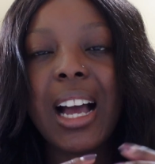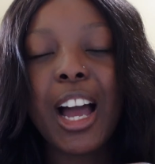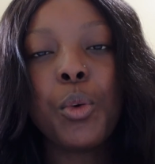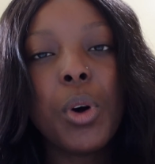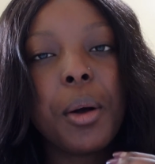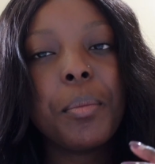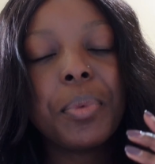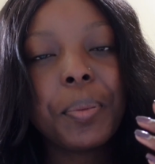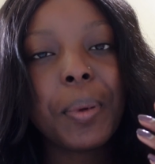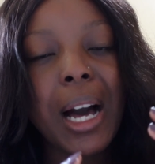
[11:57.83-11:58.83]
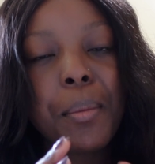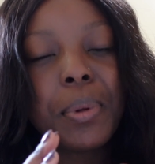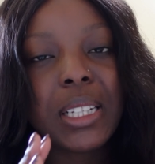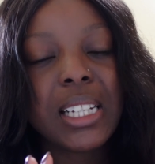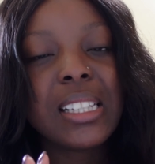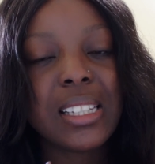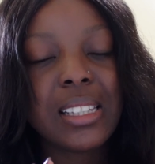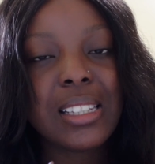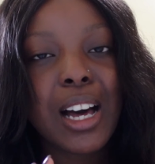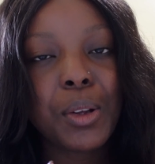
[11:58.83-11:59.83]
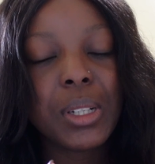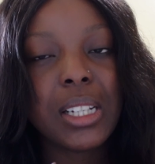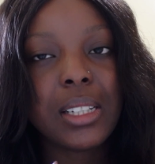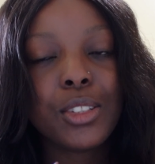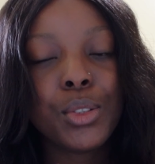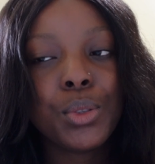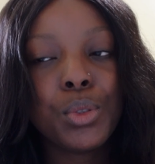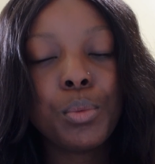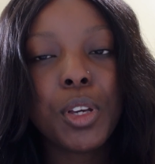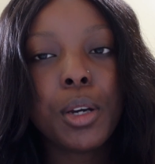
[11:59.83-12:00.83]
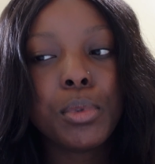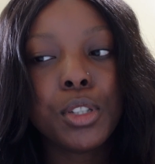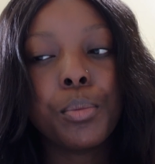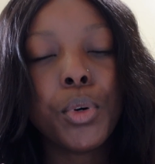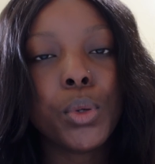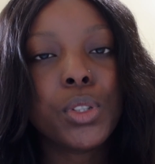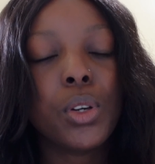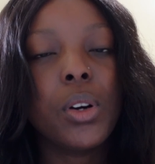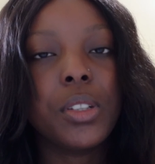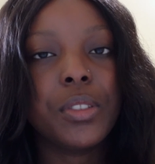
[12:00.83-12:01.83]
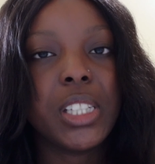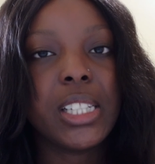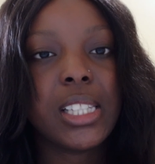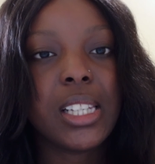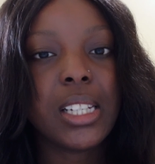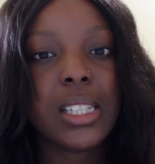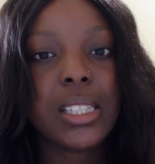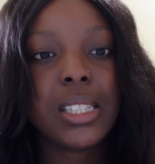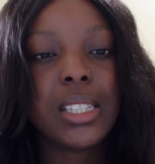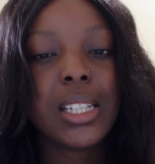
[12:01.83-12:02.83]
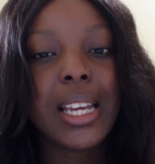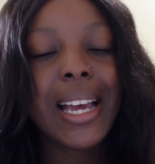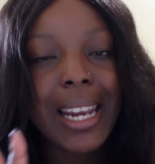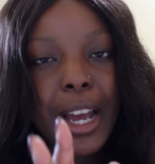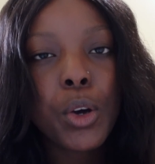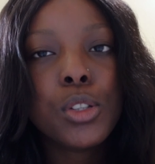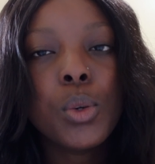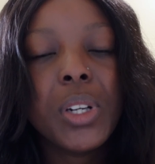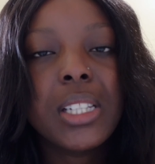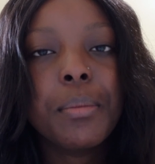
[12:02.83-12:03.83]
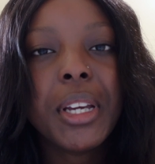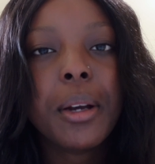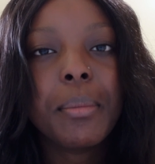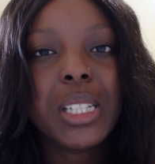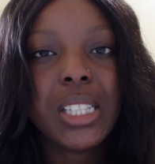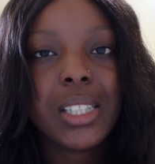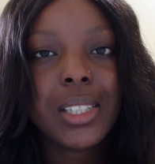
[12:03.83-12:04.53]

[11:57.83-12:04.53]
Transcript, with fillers: I want places, outlets to be able to post all of these things. And I also want to make money.